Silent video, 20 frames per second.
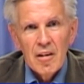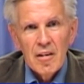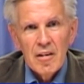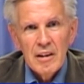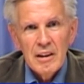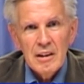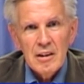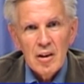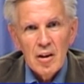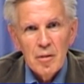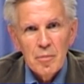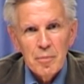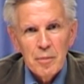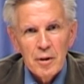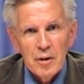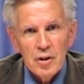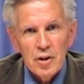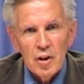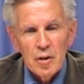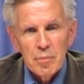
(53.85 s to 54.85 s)
These
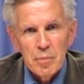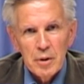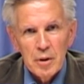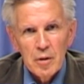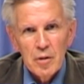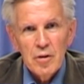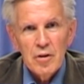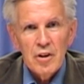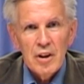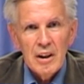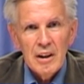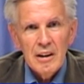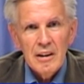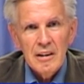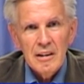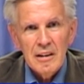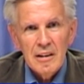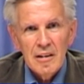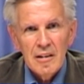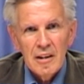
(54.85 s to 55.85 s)
compounds are
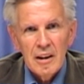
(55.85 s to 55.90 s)
prodrugs.